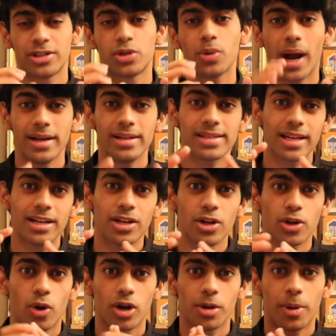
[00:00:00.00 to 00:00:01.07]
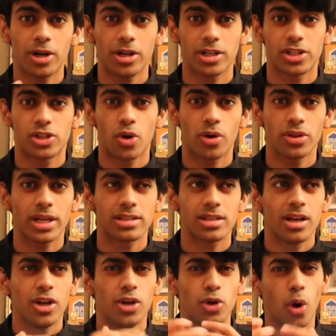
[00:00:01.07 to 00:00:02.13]
So I decided to talk about a song
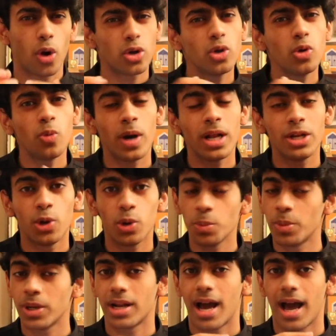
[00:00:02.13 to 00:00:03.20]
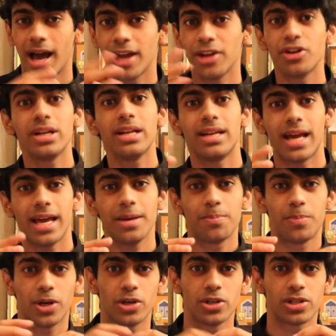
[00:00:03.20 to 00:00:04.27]
that's not too well known, but I really
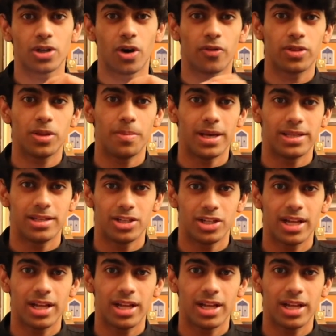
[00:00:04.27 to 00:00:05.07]
like because of the message.